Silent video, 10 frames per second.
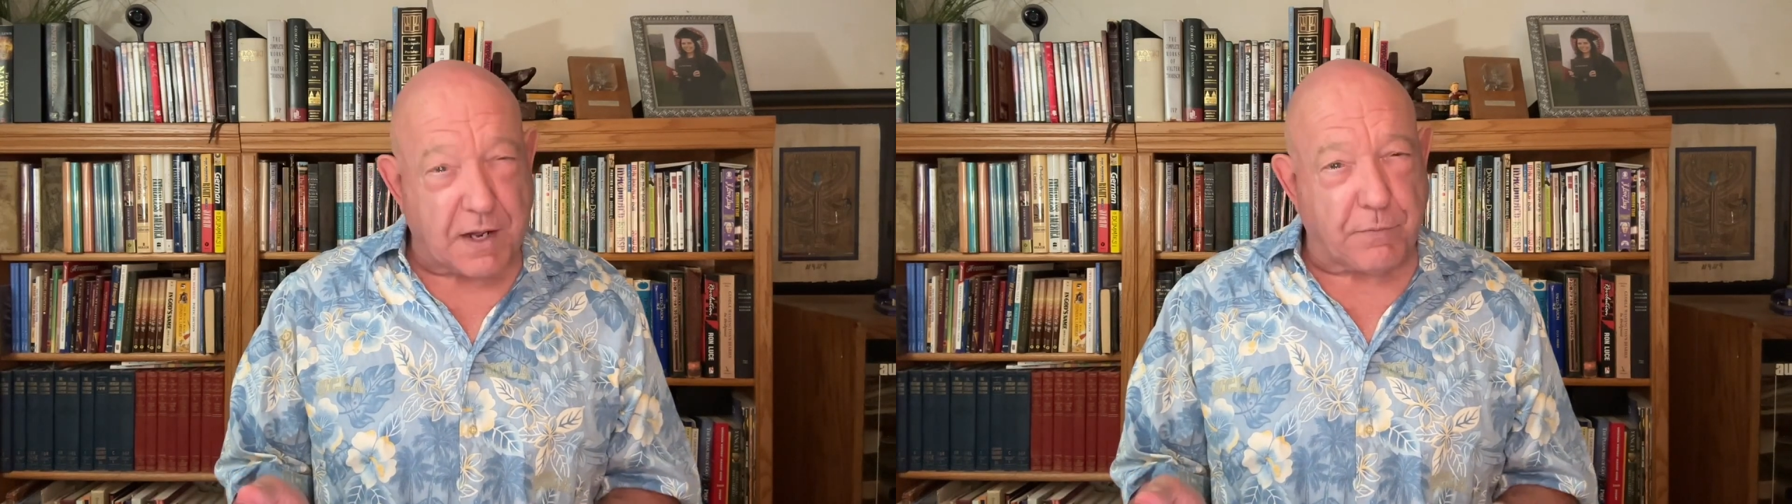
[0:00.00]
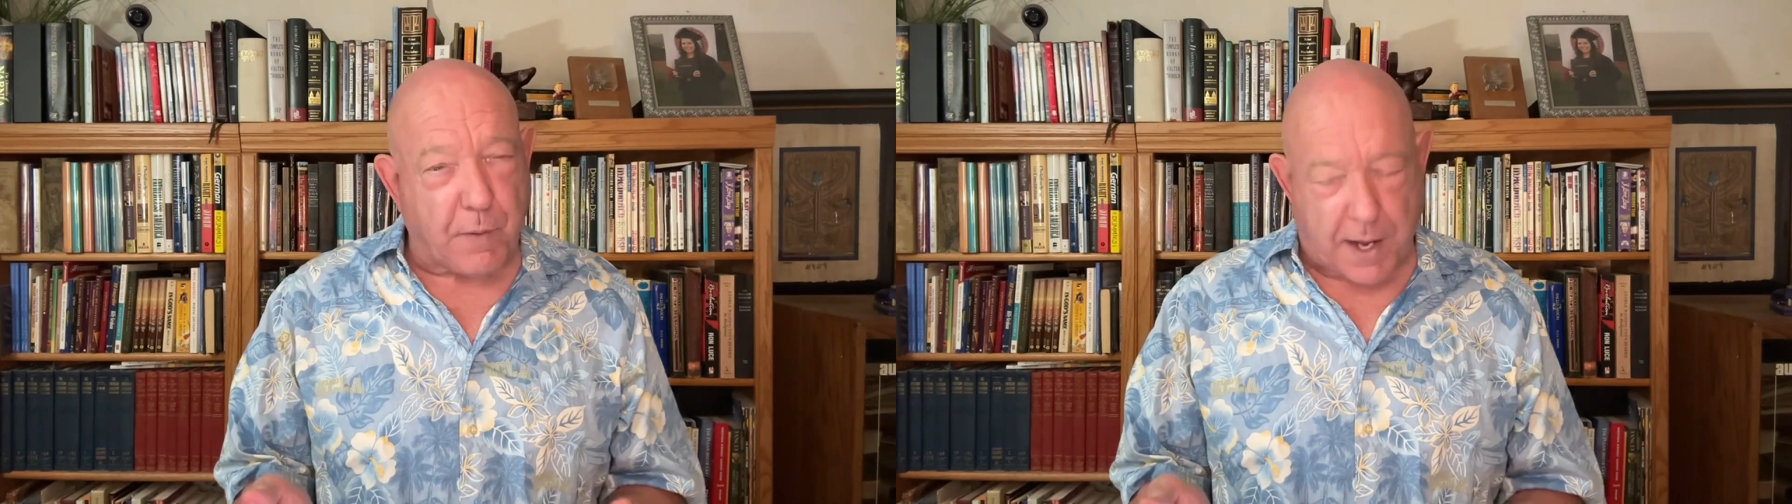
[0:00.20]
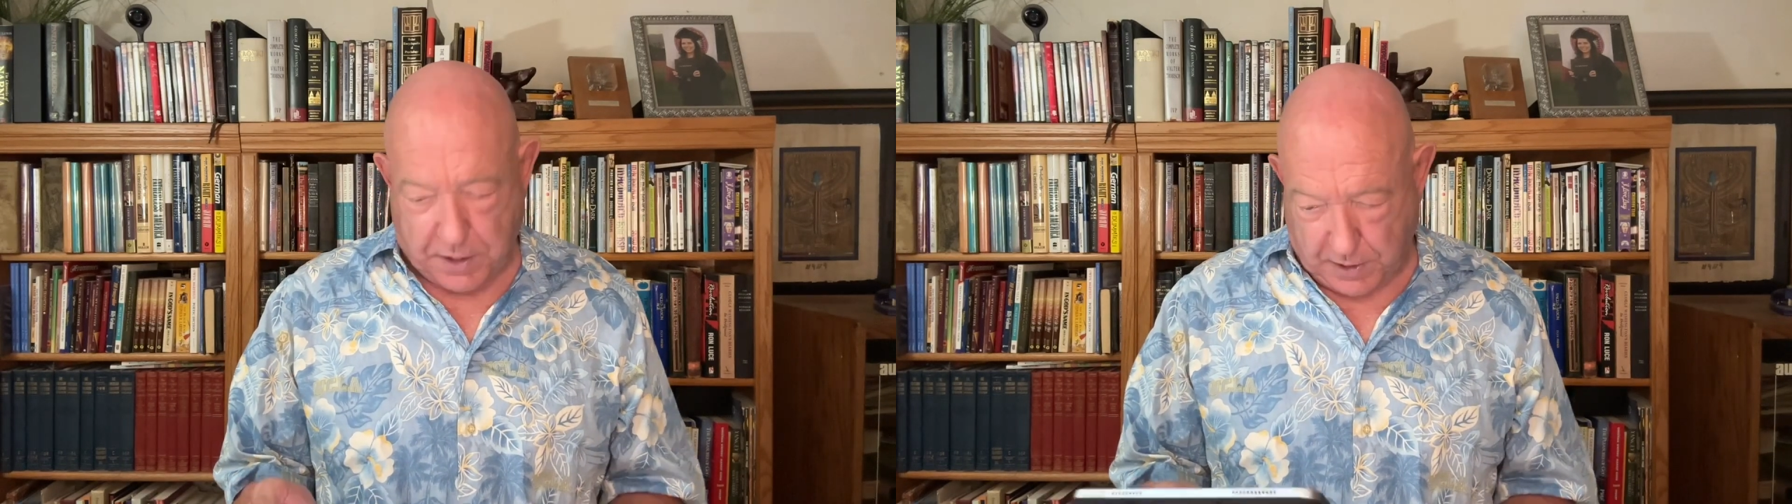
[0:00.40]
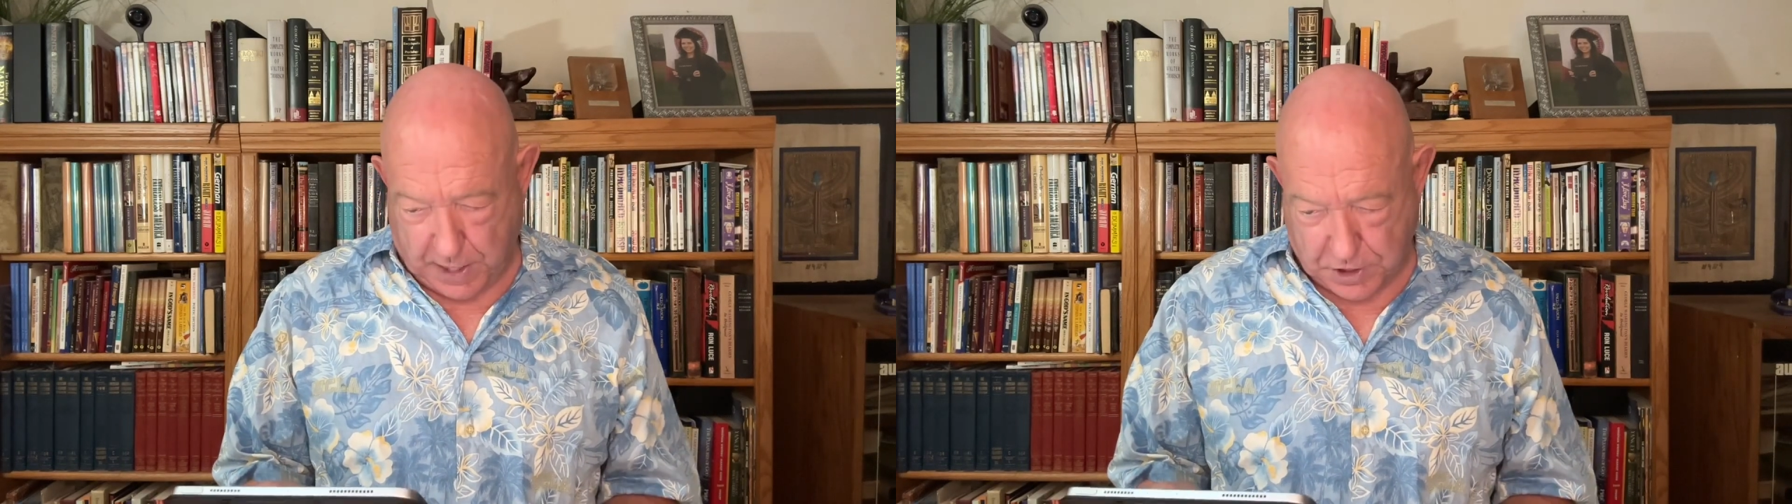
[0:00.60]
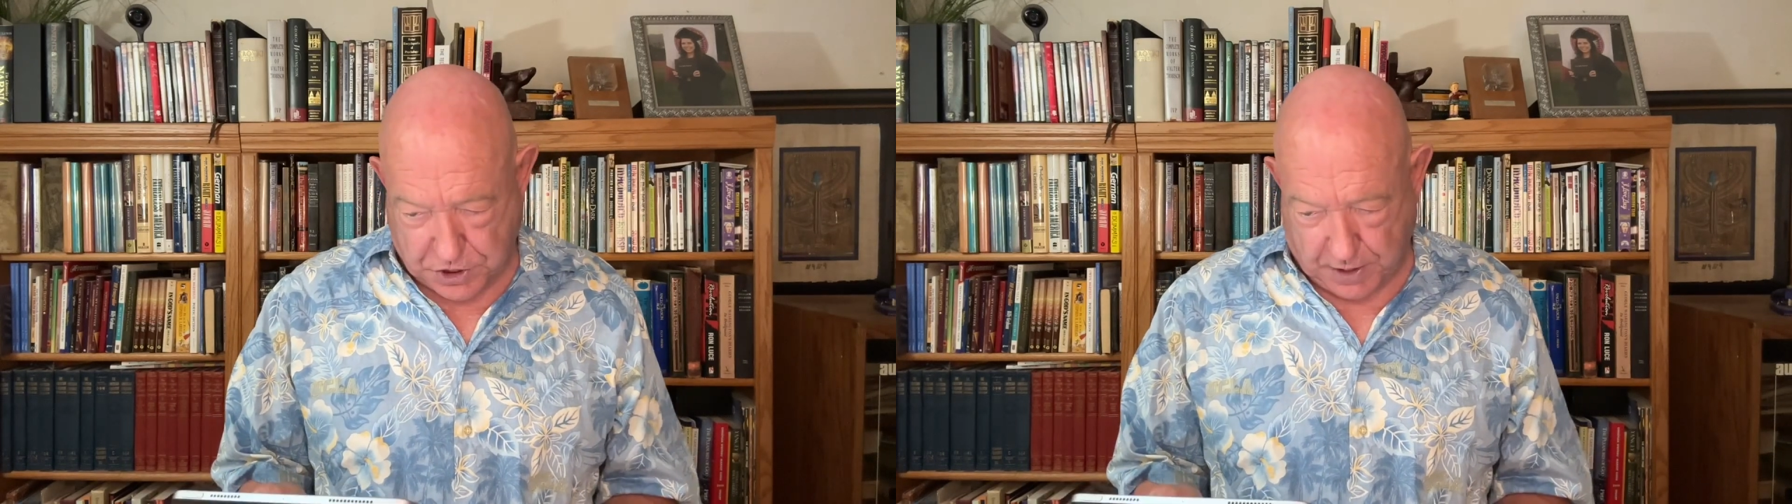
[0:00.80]
of
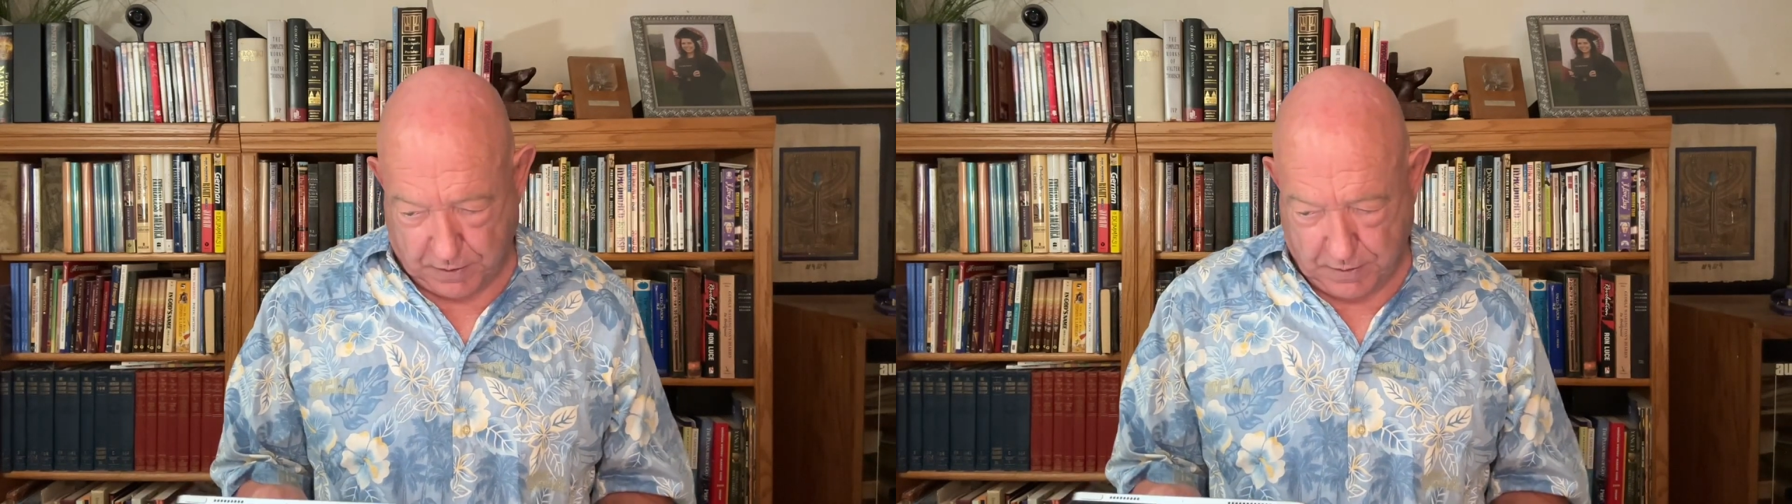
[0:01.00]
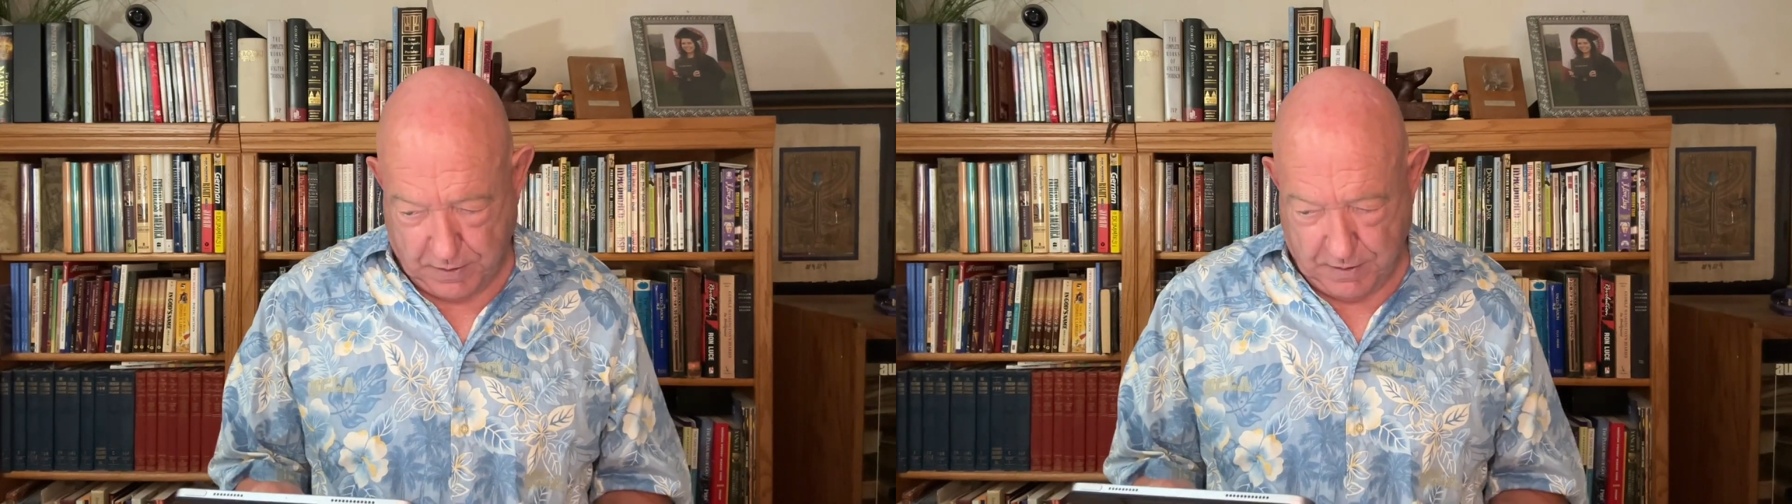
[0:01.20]
regulation,